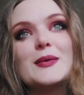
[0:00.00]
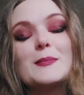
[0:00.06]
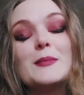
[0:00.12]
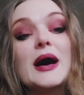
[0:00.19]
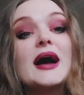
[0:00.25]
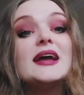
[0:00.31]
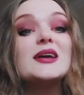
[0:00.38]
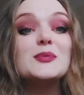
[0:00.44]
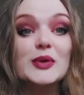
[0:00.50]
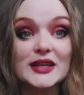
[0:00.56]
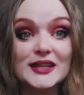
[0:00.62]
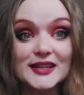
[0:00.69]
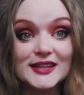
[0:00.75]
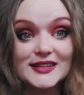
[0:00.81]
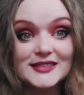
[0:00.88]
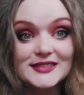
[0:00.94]
My
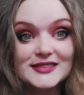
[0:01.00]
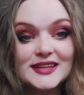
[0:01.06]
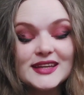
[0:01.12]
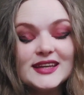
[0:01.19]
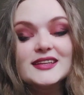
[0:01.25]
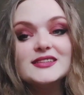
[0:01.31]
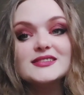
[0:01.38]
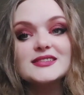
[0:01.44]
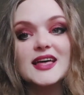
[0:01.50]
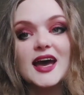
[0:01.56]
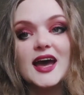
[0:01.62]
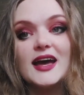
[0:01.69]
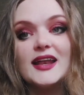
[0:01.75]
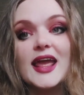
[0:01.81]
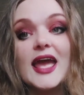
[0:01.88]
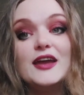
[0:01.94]
opinion is
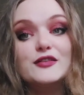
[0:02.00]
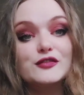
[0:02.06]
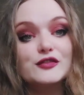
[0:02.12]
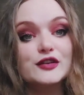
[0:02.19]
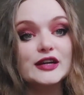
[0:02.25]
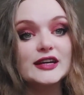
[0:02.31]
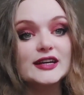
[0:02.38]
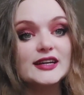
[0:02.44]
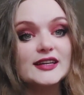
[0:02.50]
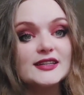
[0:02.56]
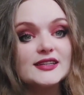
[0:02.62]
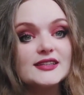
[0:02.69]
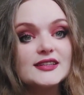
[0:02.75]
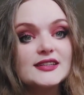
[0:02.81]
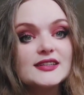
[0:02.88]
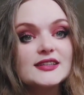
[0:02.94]
that every
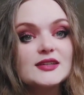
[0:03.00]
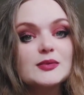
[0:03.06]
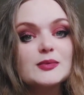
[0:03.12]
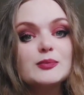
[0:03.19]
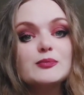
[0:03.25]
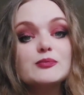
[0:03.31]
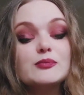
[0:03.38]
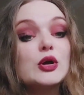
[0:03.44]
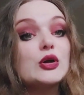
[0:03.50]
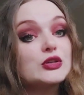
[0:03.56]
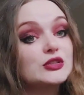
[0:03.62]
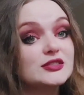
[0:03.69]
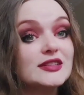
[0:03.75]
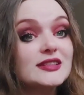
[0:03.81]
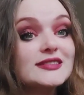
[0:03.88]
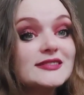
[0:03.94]

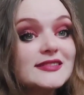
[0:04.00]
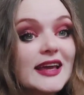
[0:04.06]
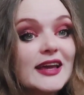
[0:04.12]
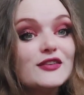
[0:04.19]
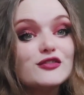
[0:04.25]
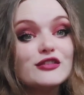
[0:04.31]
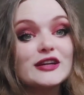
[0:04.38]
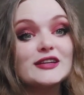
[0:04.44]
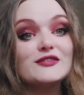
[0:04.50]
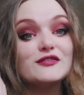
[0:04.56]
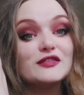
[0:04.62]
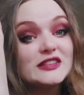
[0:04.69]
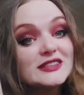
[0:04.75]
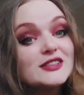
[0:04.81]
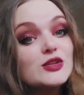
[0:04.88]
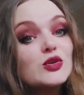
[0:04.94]
person, every
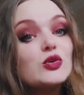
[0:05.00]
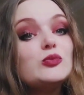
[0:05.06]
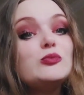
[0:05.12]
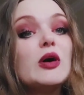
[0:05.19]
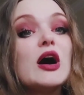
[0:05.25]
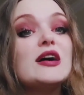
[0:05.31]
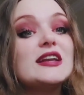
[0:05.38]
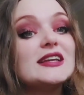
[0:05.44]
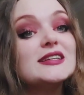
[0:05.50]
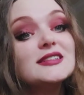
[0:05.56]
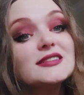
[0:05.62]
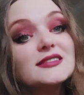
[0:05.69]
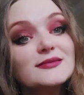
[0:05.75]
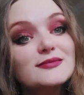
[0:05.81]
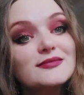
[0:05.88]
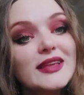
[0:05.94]
physical
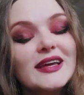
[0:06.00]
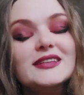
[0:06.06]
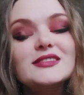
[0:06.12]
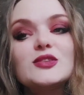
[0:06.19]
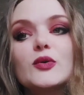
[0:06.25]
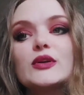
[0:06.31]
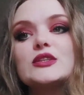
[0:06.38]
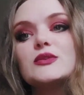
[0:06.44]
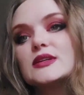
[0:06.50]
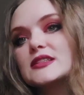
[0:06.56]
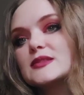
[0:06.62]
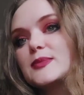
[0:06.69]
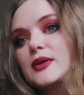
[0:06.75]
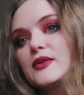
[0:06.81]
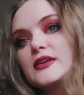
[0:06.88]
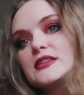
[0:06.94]
body is going to
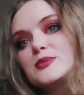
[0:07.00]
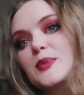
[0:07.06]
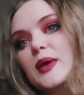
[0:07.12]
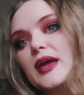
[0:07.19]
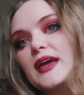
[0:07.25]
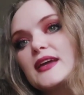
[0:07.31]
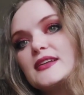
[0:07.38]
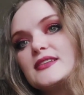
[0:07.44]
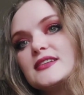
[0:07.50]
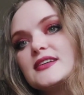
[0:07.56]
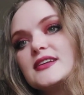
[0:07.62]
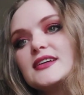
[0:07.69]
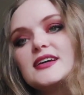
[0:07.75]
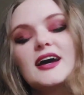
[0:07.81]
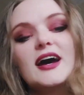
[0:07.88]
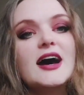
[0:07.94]
experience pain
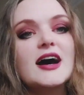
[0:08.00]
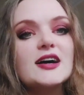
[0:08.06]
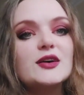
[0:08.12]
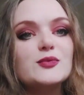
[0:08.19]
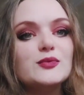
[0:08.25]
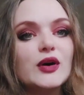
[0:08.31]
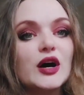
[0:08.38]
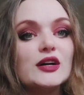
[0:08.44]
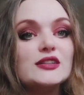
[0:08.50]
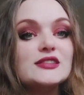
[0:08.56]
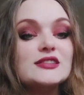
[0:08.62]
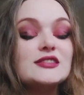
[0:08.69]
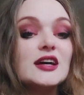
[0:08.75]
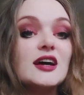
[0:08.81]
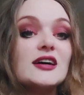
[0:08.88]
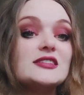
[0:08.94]
on
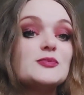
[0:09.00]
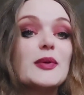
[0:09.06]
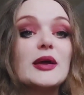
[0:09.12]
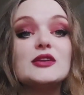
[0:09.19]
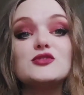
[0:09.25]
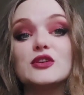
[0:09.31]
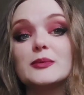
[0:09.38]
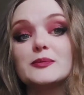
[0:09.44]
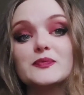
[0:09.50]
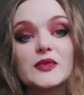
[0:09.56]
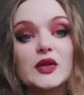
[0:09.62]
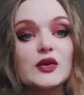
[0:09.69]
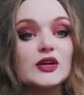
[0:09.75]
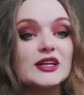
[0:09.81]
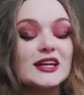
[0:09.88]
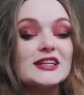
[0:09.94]
a spectrum.
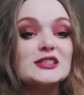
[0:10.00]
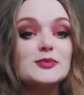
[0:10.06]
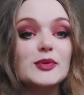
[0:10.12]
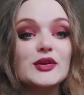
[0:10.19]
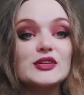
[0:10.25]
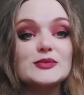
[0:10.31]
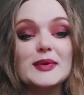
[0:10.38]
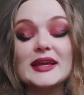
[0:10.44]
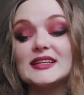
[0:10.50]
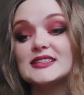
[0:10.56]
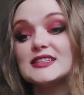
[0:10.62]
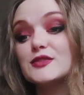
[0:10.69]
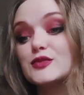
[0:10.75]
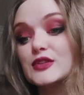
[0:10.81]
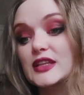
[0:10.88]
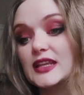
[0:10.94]
They're going to experience pain
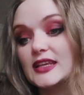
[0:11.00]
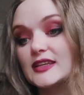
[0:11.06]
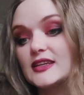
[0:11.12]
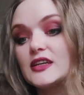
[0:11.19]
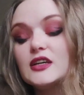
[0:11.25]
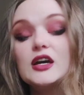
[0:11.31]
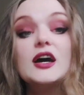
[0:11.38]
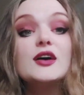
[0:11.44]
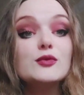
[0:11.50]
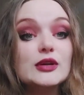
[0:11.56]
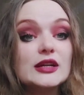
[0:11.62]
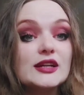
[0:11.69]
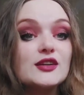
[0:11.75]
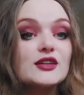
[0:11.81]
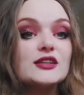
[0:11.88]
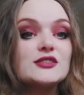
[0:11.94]
differently. A
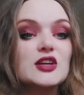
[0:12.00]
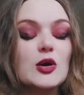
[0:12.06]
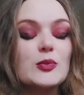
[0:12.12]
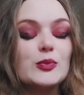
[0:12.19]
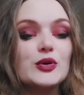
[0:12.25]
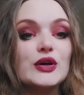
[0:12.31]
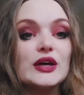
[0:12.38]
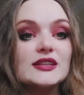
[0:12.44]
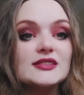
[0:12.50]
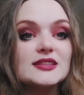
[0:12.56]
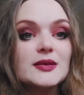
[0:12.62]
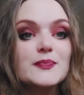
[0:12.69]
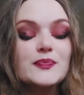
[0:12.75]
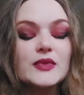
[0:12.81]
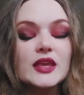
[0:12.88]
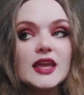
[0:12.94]
really good example is
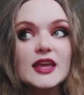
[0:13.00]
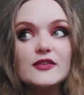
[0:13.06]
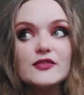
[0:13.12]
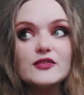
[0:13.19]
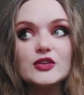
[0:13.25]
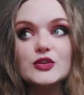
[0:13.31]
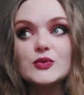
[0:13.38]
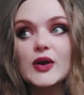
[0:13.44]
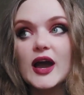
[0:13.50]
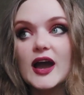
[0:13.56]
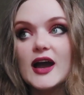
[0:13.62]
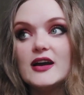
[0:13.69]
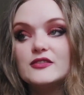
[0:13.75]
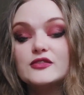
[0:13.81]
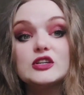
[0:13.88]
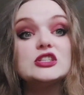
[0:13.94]
if you
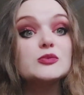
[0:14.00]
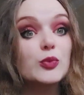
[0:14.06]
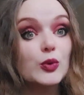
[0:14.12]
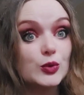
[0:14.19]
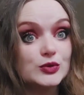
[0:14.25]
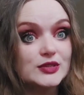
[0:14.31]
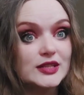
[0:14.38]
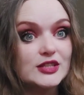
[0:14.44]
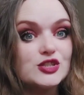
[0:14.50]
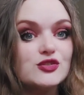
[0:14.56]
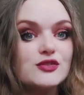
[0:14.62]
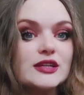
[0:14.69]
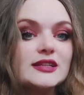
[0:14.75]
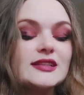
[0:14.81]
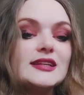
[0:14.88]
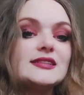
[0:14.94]
have a sports
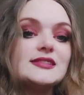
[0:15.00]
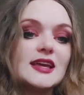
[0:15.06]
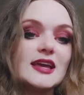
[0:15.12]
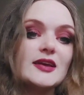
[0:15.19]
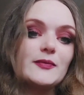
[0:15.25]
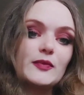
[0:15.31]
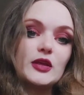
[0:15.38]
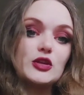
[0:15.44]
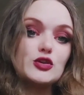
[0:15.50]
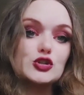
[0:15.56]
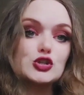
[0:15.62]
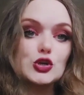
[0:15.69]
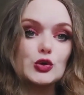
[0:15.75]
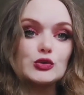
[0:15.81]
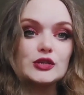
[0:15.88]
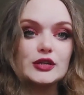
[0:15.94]
injury, let's say in your
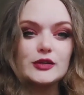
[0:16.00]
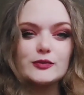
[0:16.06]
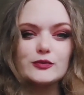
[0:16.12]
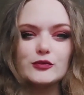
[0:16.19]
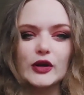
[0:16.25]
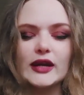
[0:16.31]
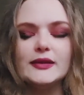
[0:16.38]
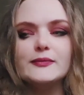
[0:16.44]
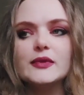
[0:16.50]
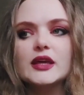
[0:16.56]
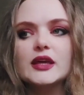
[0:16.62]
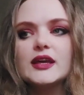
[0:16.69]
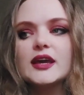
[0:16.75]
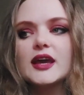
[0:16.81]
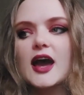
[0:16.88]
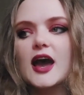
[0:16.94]
shoulder, right?
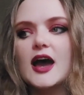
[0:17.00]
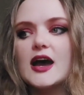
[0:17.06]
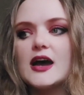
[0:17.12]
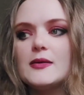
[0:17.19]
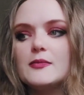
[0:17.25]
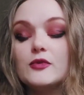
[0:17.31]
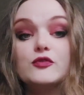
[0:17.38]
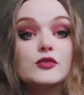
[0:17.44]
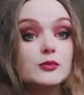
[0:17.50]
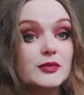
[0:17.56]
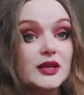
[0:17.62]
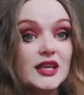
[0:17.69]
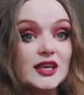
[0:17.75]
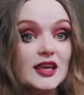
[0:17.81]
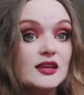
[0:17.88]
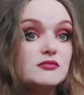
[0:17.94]
For
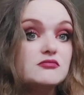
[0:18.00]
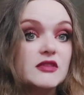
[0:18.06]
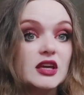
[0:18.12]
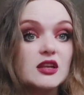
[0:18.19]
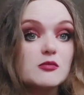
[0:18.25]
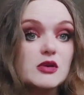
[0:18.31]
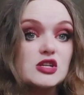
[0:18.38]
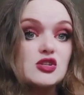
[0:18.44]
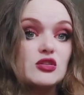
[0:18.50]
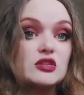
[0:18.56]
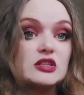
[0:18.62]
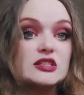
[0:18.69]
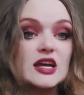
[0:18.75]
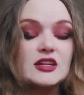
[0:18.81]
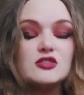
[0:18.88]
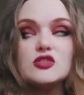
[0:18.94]
me, getting my shoulder
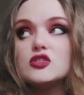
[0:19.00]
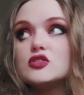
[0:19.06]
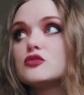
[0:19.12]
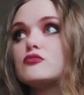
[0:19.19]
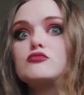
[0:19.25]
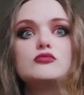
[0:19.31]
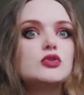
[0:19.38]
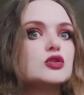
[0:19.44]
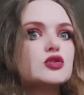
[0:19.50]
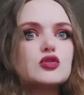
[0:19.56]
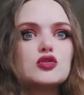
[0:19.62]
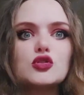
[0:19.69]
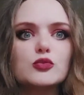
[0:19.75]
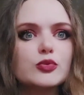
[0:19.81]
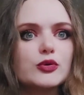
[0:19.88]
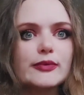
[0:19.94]
tattooed,
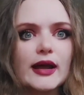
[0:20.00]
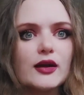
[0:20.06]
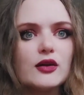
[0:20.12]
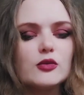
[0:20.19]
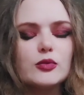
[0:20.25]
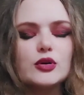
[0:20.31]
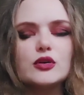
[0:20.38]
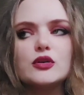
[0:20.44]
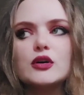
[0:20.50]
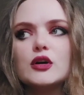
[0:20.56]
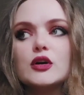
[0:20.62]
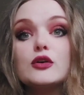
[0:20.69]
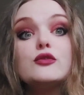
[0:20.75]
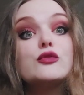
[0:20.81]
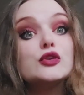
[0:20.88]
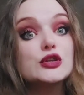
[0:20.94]
super bearable.
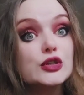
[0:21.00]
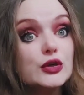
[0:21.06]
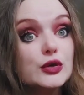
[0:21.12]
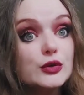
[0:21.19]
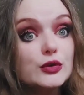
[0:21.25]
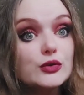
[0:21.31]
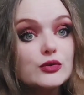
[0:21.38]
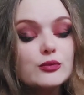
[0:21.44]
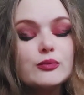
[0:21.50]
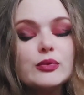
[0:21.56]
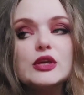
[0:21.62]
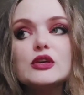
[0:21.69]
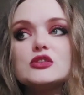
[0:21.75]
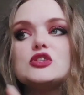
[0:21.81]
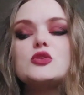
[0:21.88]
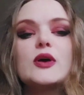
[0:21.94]
For you,
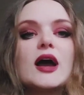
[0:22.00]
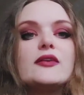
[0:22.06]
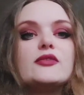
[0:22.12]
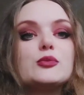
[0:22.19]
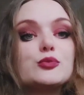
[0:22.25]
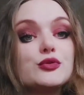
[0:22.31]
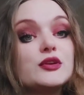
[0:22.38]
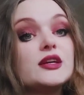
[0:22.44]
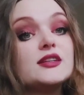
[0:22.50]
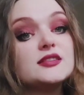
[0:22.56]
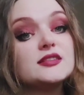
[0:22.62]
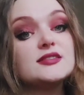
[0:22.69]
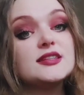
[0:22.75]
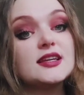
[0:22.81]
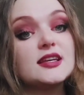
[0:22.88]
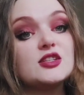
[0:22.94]
because you have a
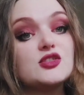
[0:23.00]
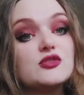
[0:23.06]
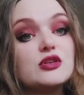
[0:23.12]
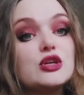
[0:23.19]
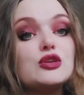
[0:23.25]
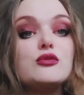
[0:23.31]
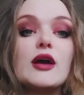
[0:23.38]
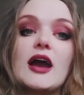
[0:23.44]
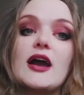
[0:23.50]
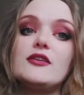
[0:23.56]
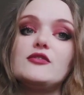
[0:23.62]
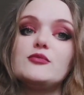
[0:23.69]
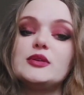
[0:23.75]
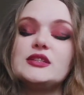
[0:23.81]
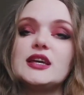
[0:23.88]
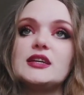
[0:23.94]
pre-existing injury, you
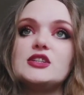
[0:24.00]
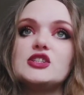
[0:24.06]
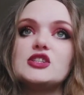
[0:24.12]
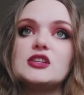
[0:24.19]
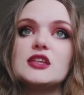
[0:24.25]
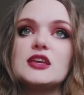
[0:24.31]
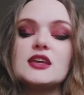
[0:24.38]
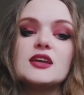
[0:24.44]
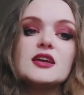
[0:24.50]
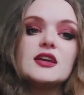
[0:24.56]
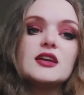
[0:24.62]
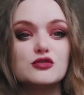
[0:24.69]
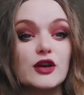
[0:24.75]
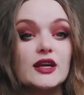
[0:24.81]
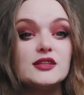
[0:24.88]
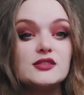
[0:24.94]
have potentially
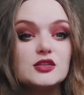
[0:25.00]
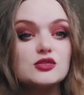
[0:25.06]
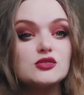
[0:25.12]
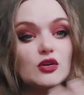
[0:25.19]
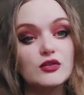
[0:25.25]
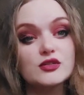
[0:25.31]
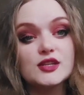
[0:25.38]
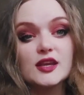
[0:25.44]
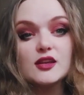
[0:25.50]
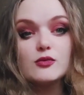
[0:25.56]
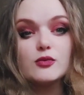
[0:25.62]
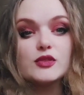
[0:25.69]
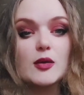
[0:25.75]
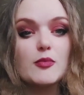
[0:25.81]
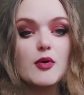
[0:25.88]
stress associated with